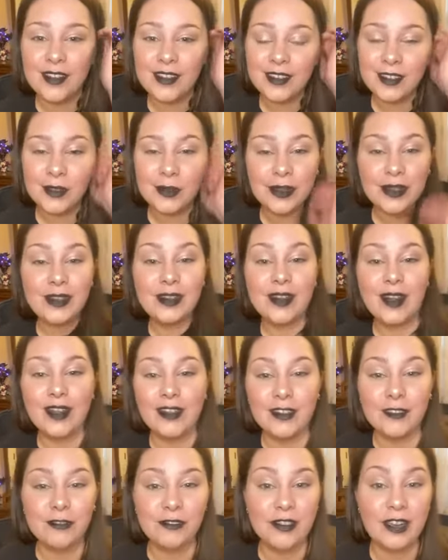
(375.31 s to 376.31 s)
You can kind
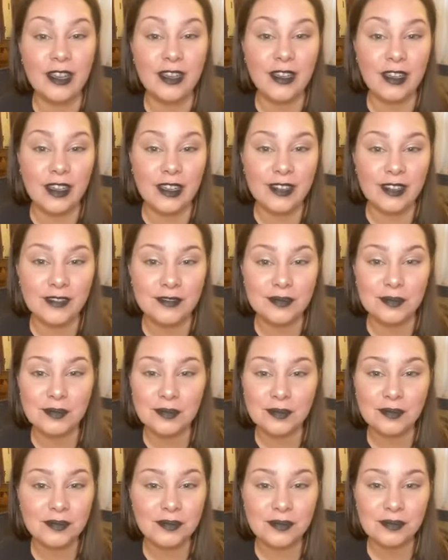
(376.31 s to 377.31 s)
of fake it
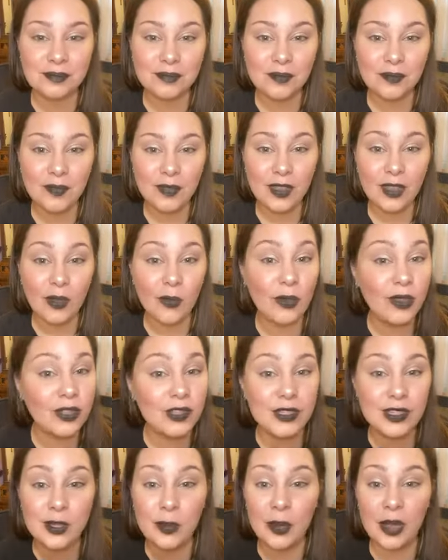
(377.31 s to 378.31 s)
with
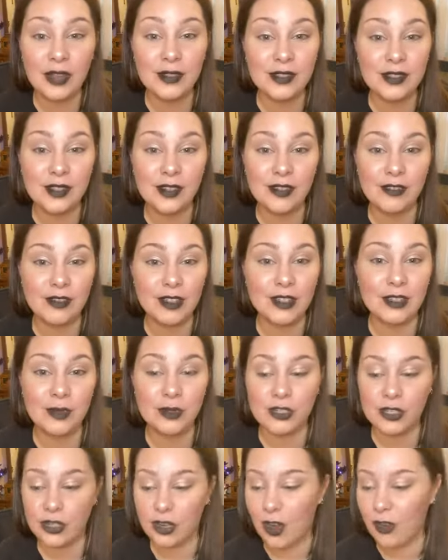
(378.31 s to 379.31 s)
just a pencil if that's what
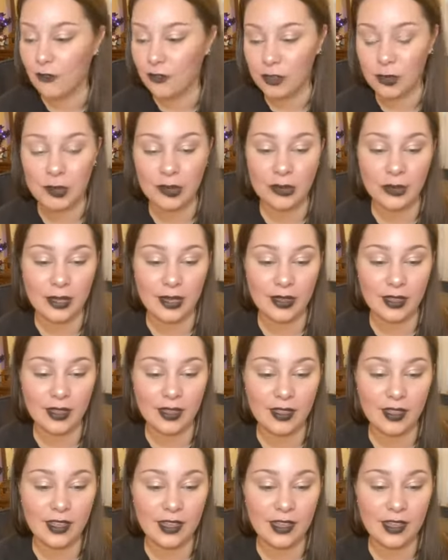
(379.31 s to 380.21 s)
you're comfortable with.